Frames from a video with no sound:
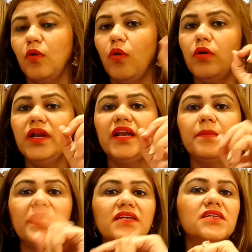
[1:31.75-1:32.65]
only
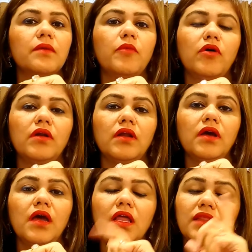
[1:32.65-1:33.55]
depends upon
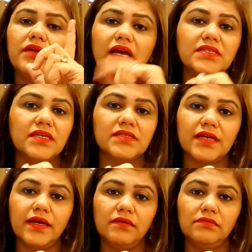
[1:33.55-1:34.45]
the rising
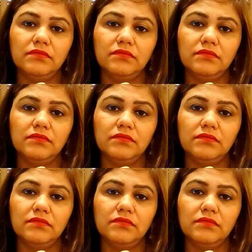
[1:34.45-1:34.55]
sign.